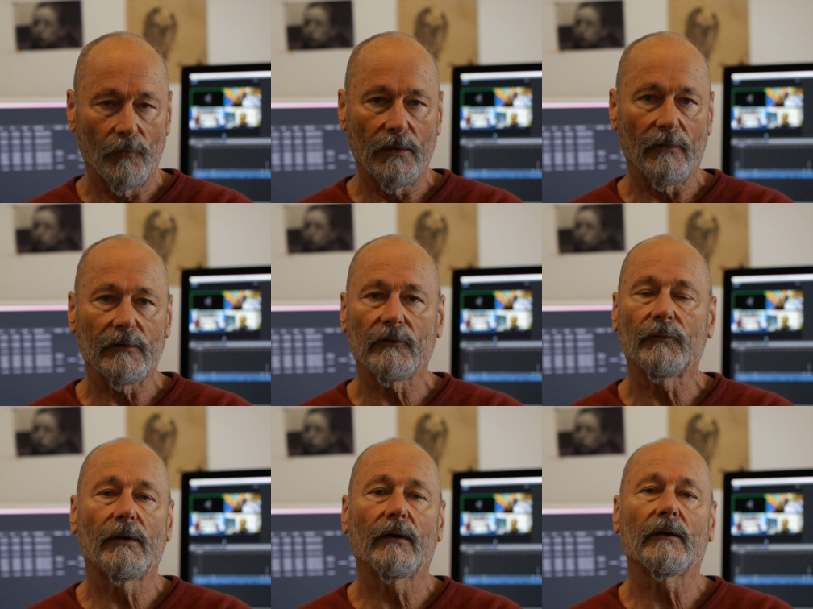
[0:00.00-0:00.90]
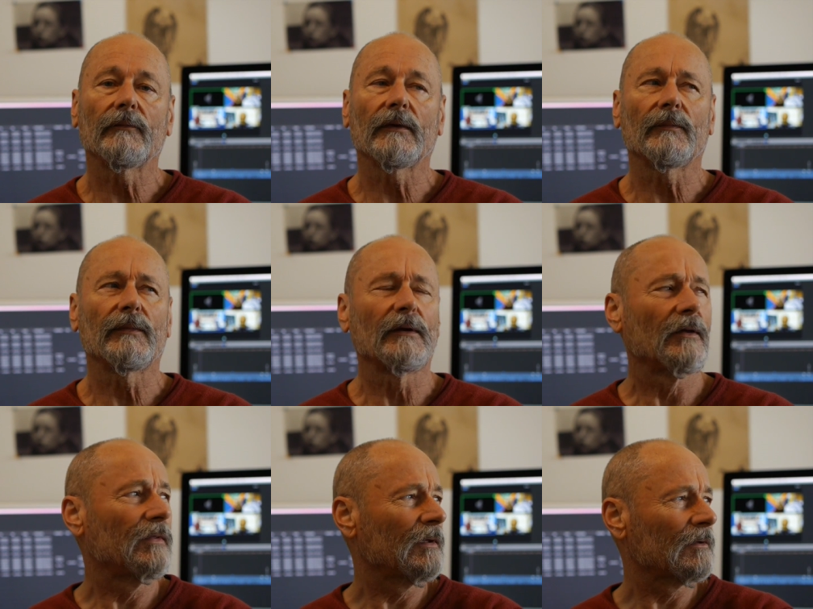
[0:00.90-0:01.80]
We have a lot of programs up there.
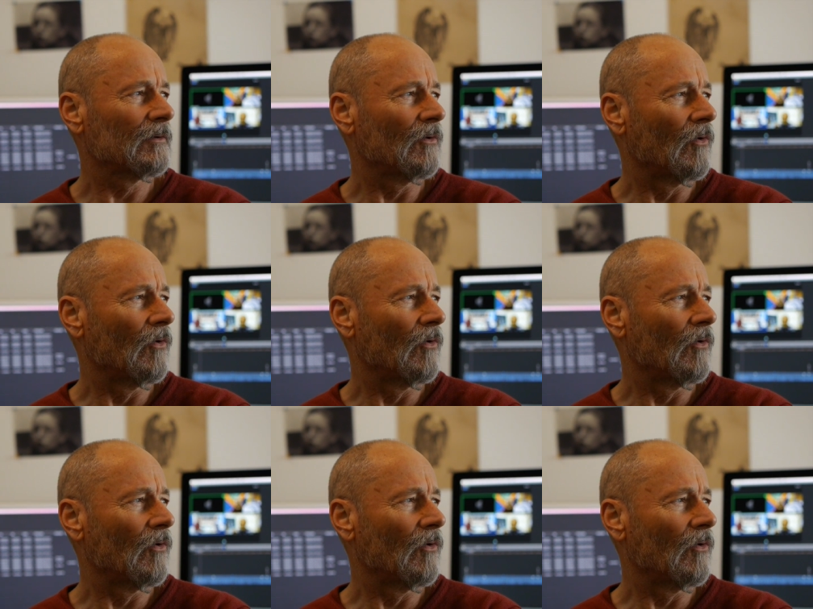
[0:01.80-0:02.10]
I think